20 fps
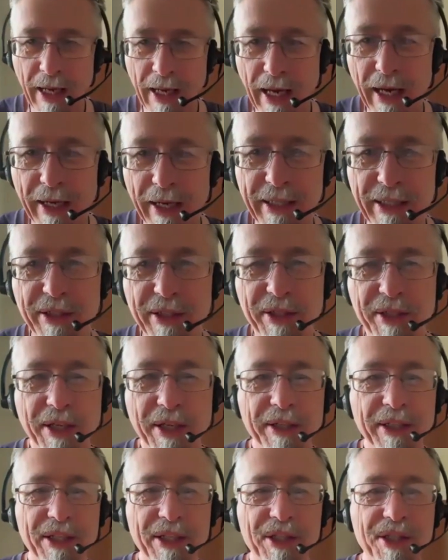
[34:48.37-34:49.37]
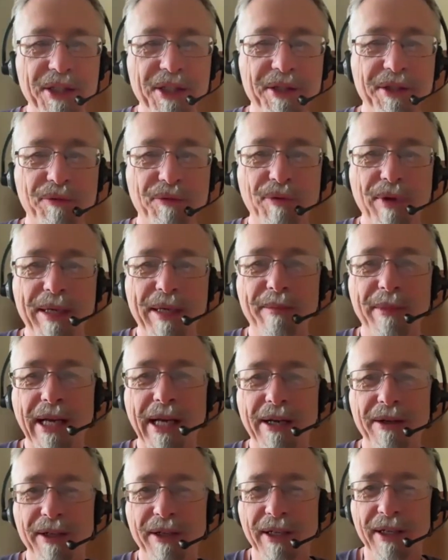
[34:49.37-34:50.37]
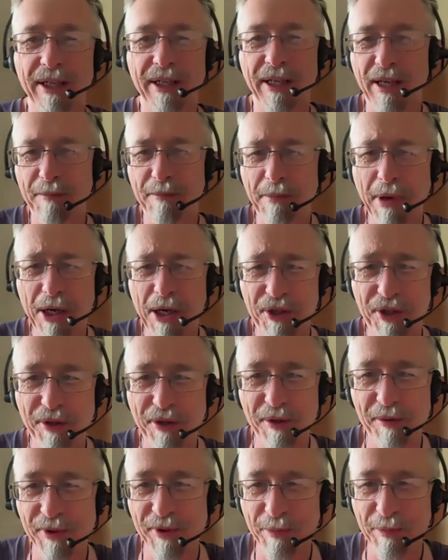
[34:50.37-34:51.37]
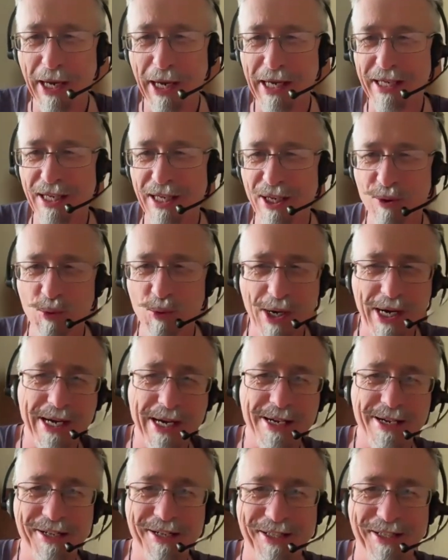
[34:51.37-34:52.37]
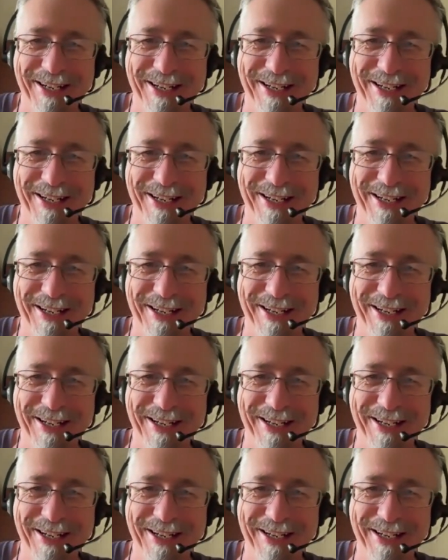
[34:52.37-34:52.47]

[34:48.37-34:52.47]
And he just suddenly screamed out, "Mushrooms make you weird!"